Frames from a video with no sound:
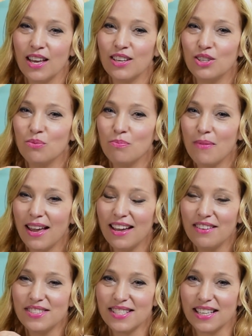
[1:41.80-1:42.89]
You may
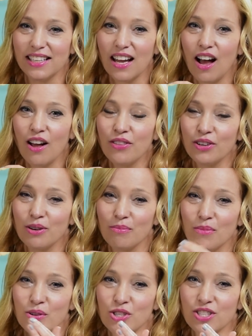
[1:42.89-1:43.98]
have seen other
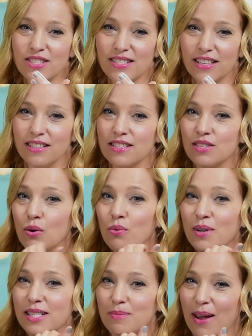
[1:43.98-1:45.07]
motion sickness
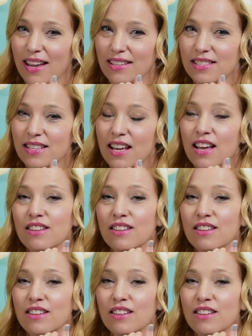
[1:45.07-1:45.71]
wristbands